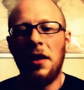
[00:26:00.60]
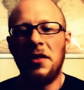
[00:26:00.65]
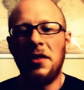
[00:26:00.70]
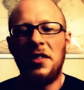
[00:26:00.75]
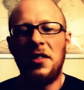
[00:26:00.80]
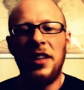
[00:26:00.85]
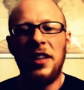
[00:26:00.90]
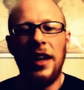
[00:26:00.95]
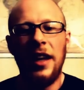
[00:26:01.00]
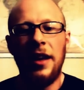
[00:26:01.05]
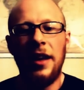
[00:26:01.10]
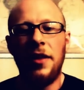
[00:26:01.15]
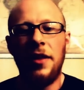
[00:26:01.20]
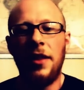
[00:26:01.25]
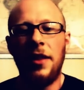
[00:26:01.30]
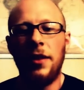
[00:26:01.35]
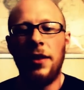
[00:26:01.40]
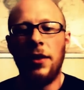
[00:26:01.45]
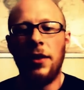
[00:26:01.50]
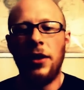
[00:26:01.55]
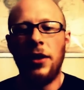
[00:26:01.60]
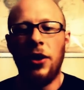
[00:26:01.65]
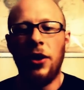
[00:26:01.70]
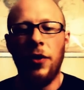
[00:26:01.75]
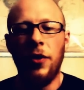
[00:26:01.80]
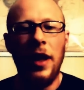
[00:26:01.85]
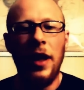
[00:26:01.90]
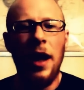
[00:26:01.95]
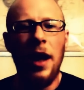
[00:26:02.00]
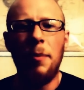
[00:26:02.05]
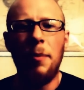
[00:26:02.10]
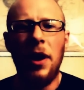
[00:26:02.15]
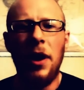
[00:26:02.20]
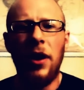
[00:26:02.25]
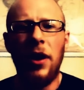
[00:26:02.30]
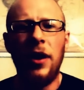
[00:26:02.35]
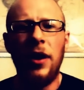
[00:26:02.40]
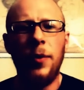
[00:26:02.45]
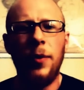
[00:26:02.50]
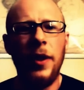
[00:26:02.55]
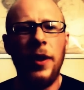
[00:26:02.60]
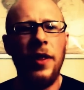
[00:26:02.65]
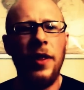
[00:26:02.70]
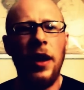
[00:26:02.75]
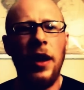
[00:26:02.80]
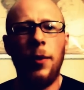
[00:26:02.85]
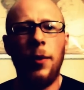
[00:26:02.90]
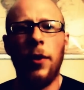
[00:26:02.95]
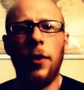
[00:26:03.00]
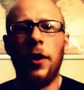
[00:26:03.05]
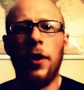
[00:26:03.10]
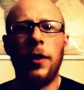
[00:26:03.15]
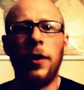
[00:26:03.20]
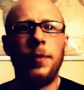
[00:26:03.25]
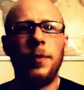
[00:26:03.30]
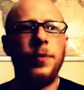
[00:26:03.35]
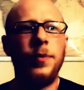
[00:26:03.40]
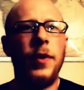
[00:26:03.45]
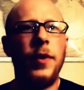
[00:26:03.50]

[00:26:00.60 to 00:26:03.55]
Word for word: say you know they got married when they were